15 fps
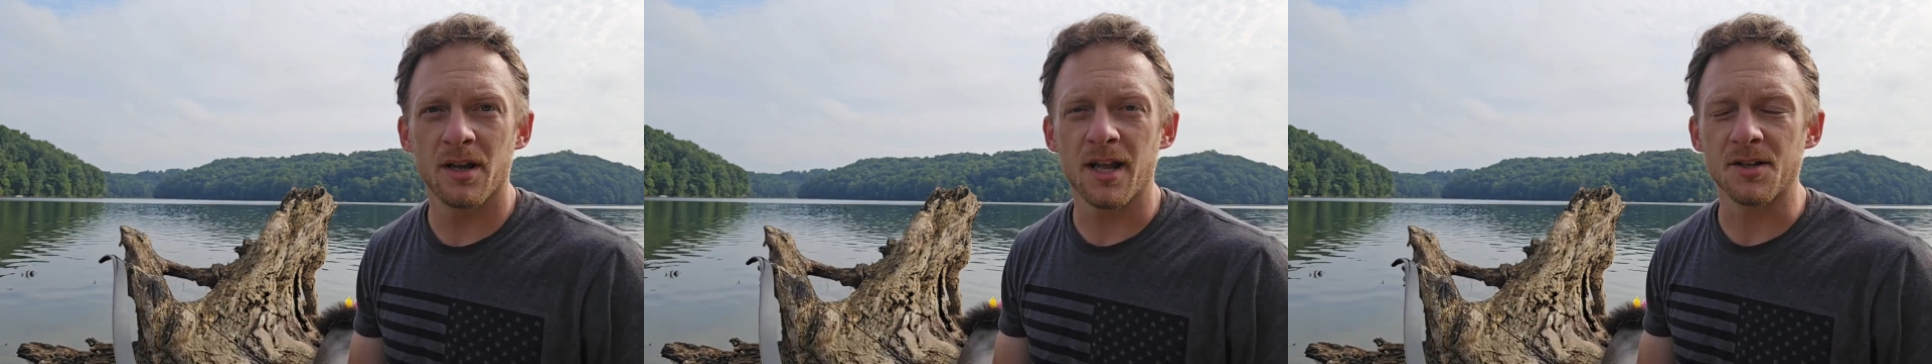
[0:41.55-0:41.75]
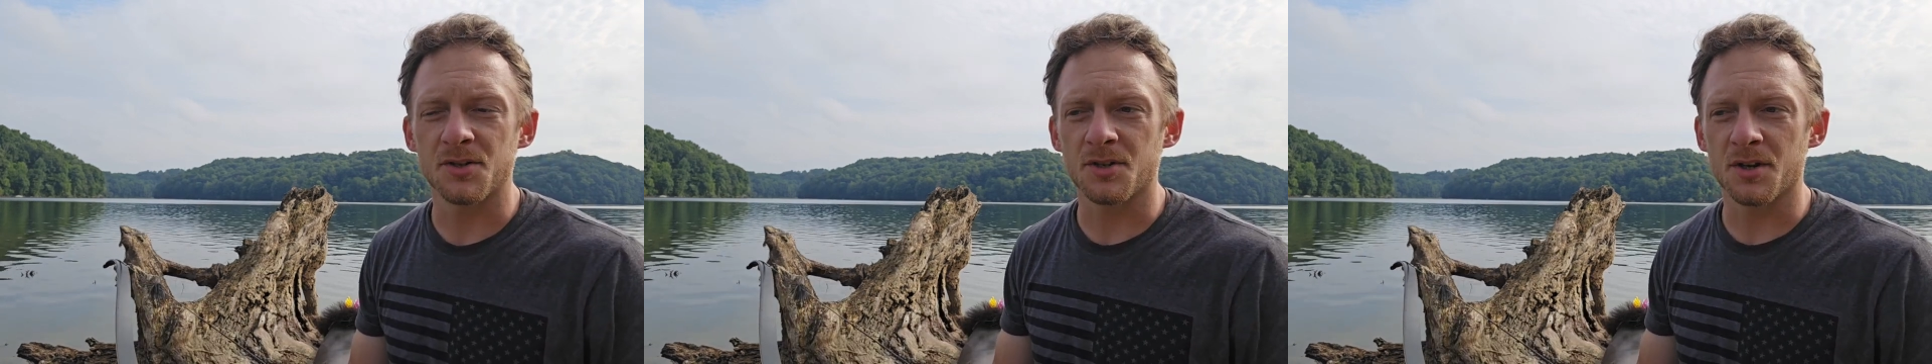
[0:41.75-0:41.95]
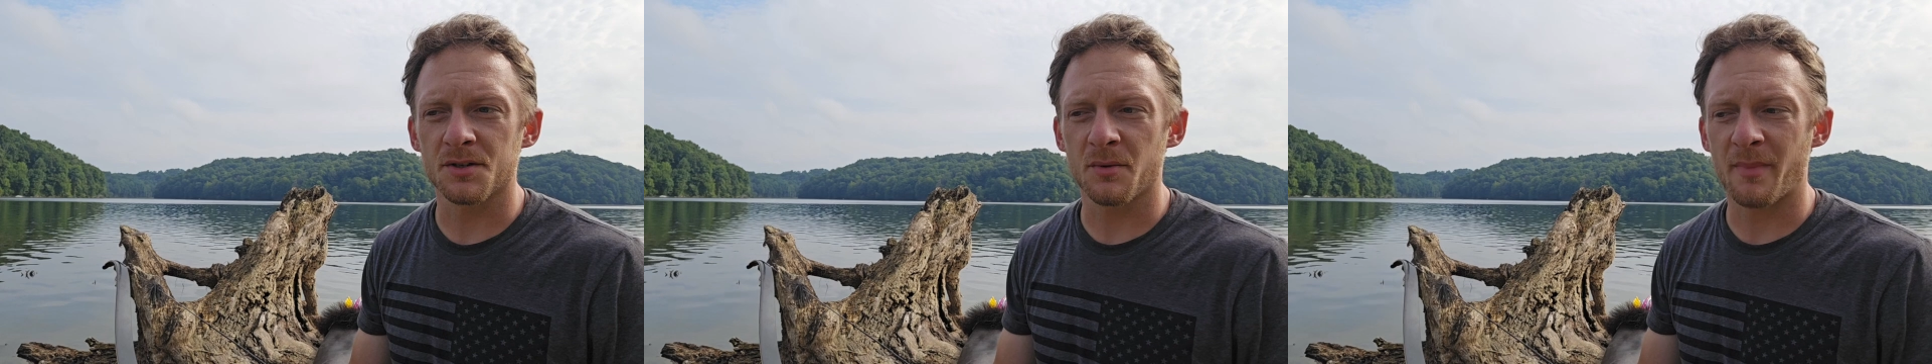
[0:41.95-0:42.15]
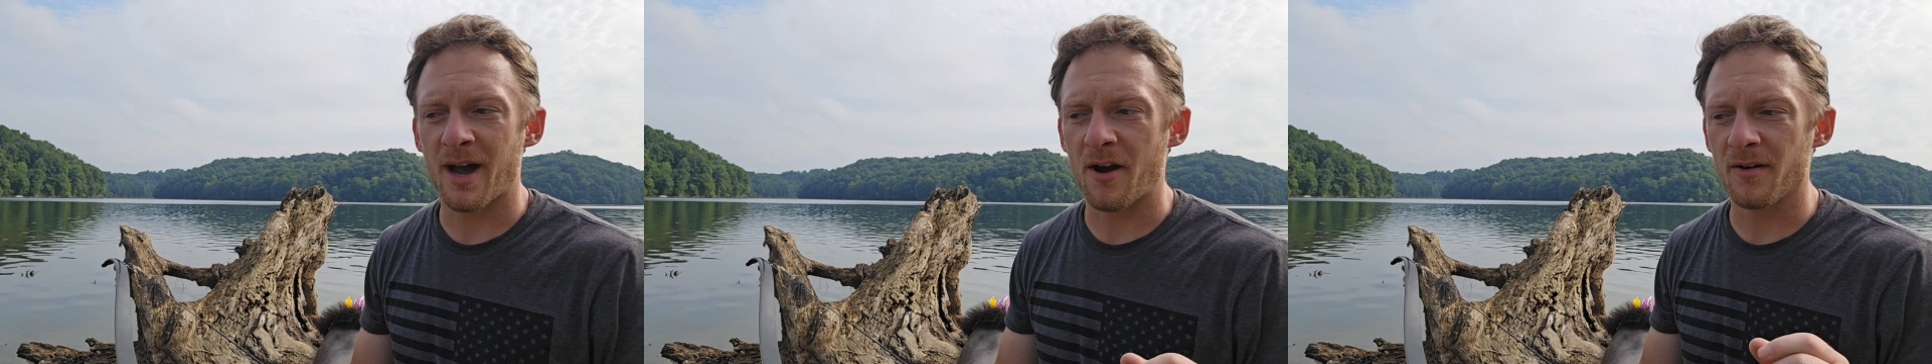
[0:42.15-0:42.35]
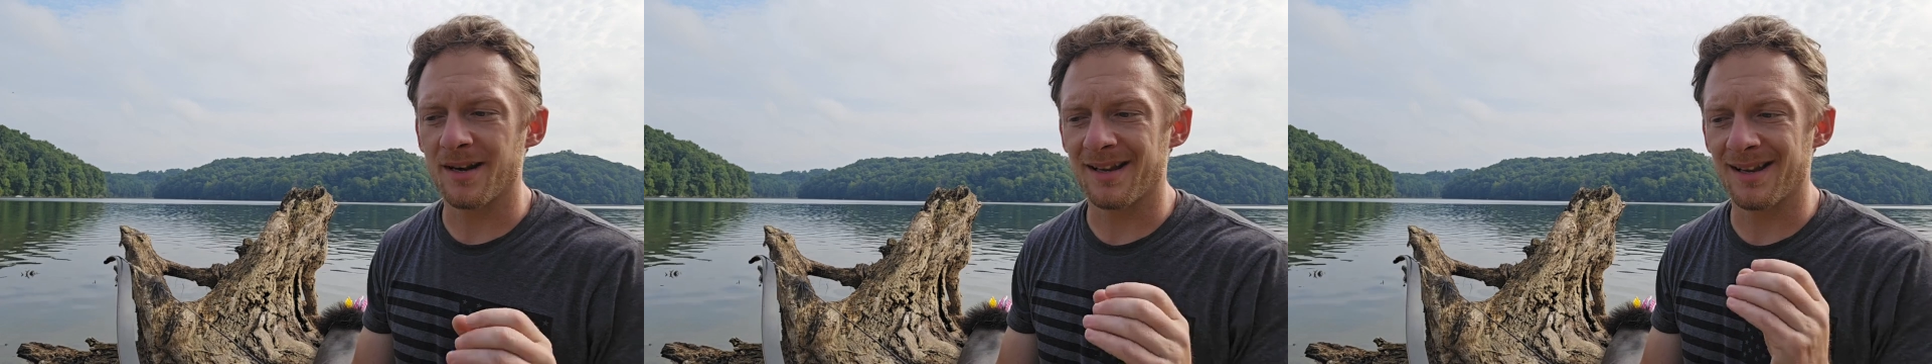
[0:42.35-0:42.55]
It's just
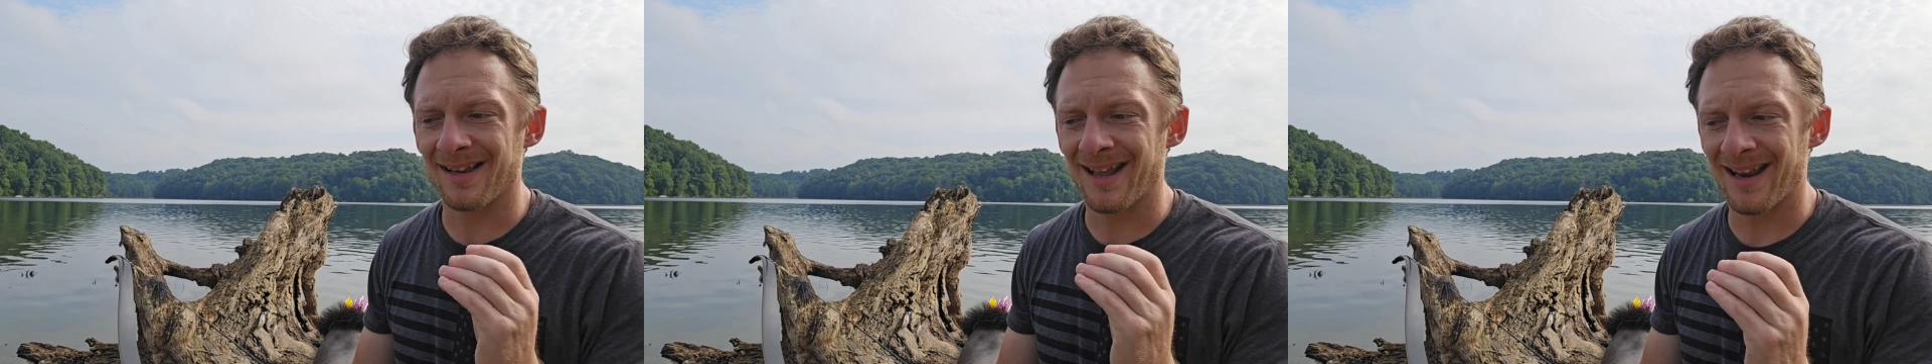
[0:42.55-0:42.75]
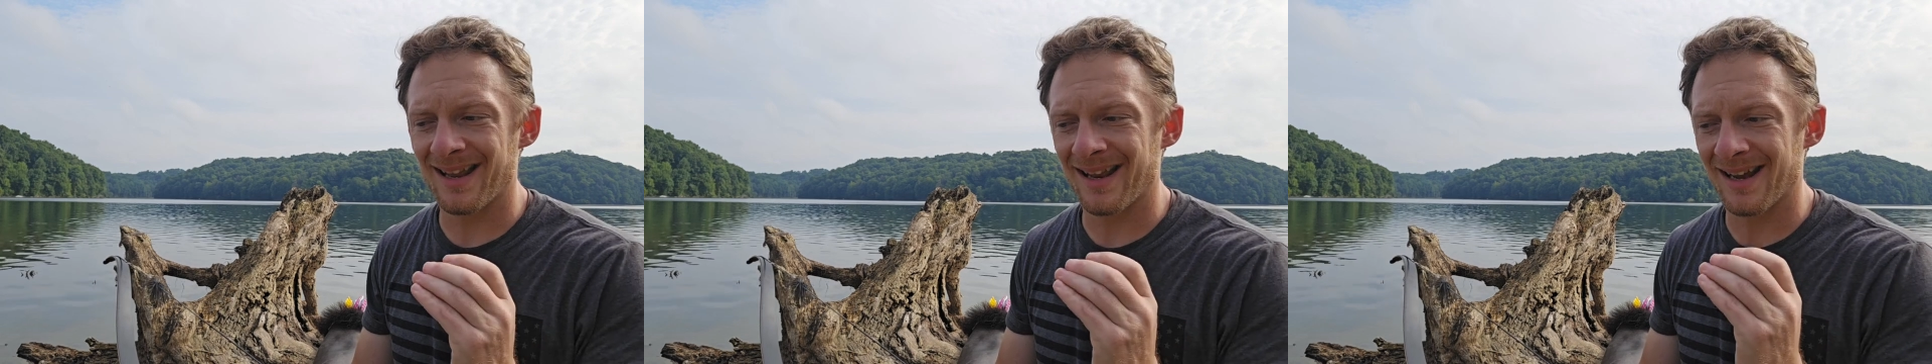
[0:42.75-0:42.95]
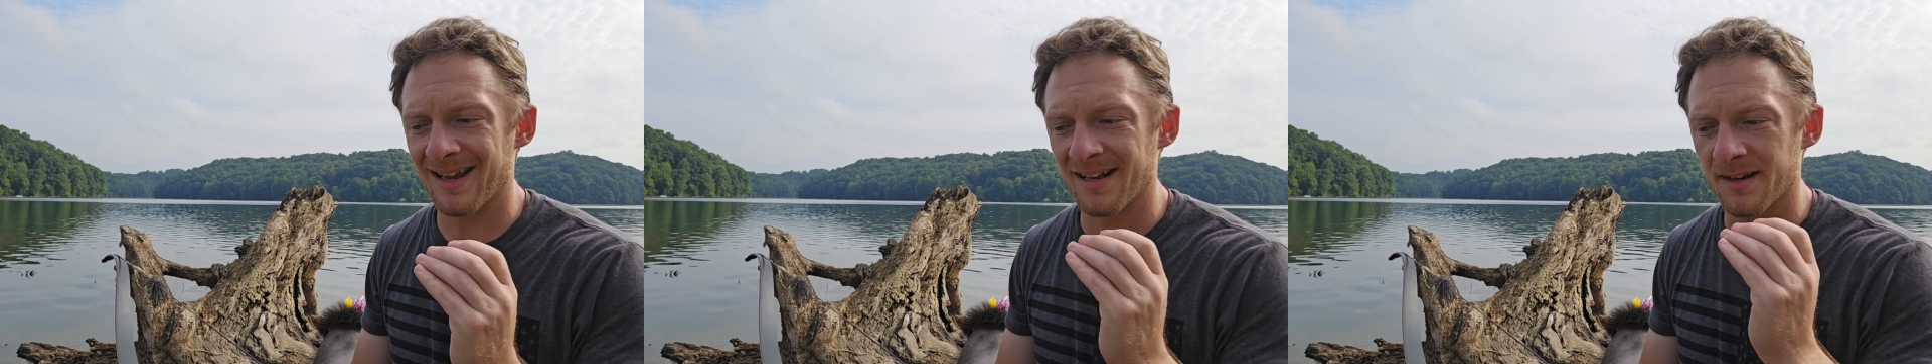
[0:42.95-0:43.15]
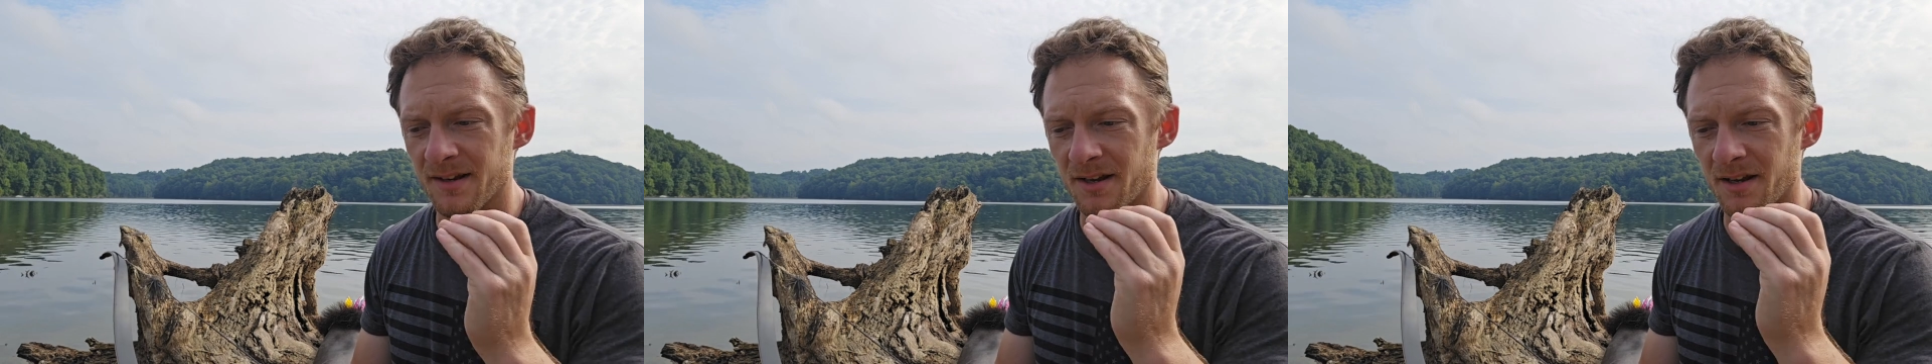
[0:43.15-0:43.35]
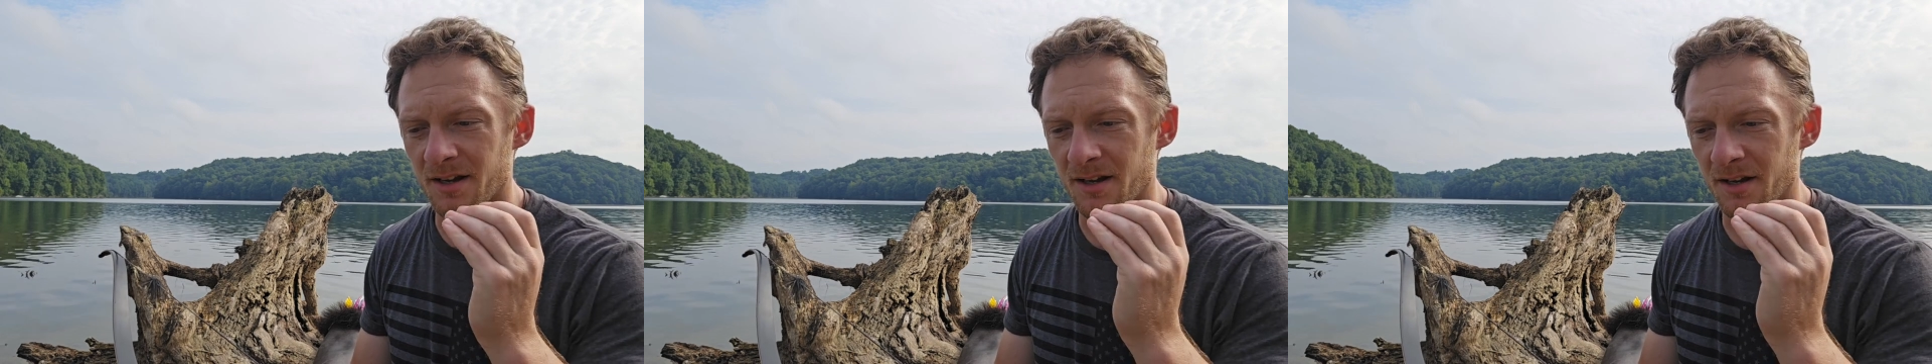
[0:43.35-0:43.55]
about getting
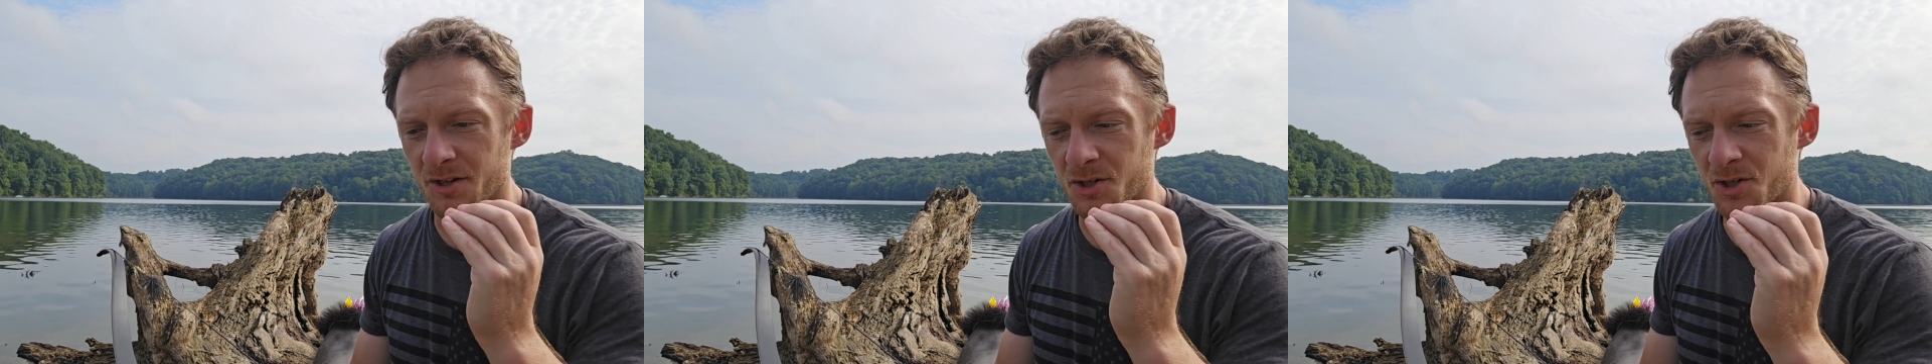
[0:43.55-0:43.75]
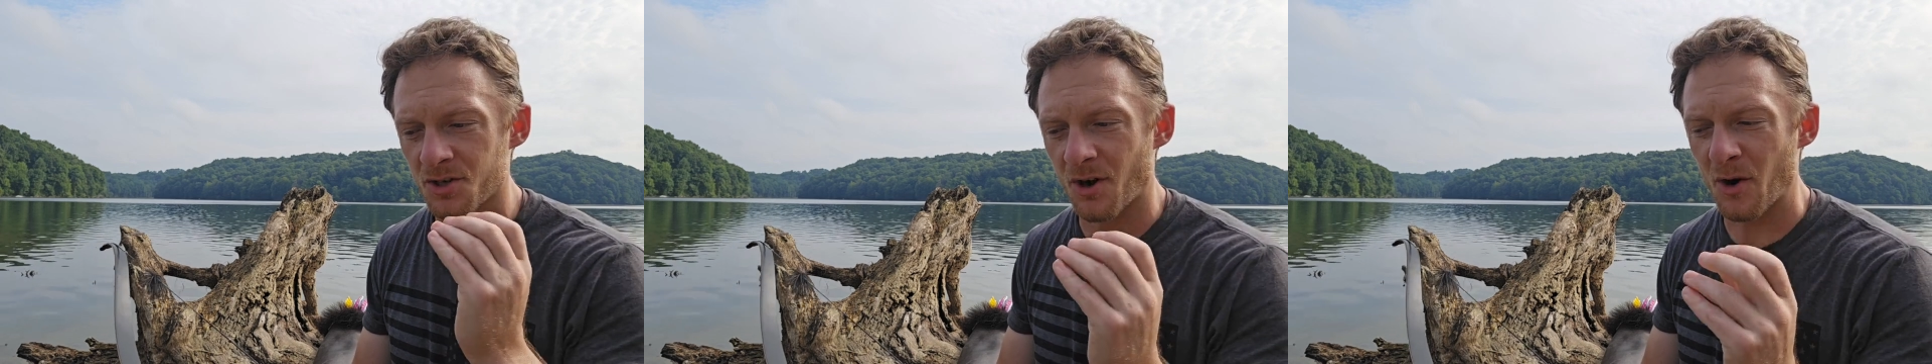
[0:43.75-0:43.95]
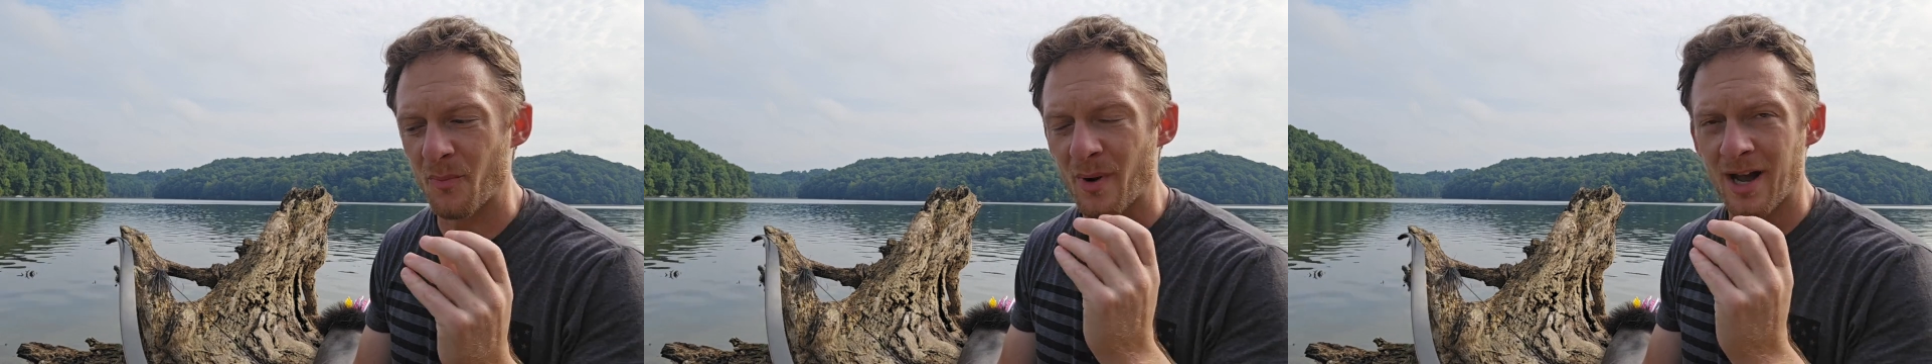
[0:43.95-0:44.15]
a sharp